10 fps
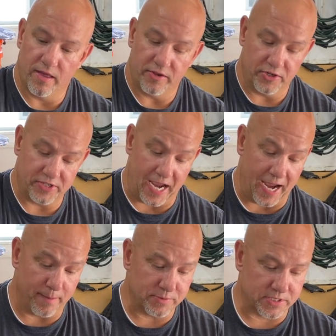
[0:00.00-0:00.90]
Your
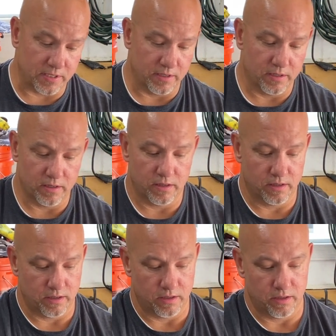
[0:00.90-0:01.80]
tabs
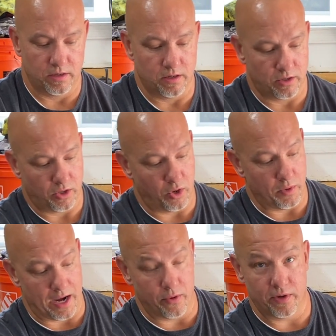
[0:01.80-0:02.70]
go
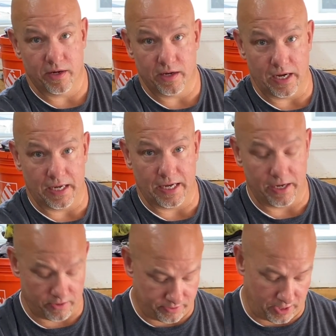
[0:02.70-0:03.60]
down in
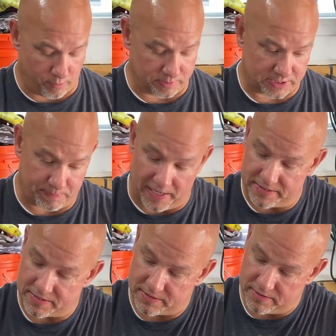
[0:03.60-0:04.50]
here in the open
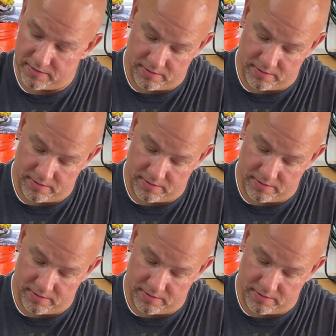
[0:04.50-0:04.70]
space.